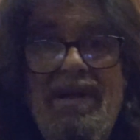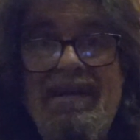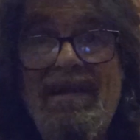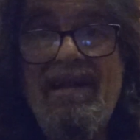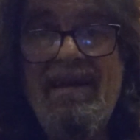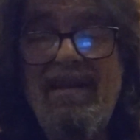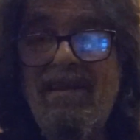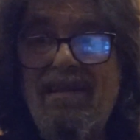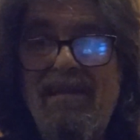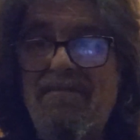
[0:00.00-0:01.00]
be
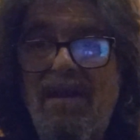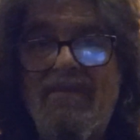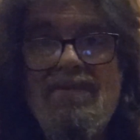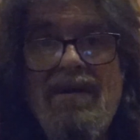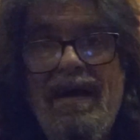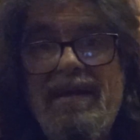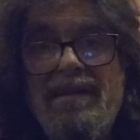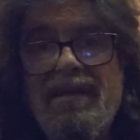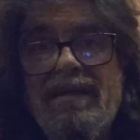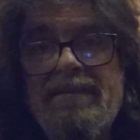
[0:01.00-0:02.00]
never
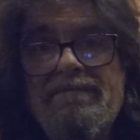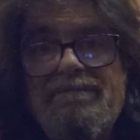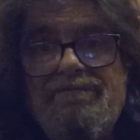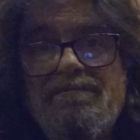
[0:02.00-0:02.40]
anything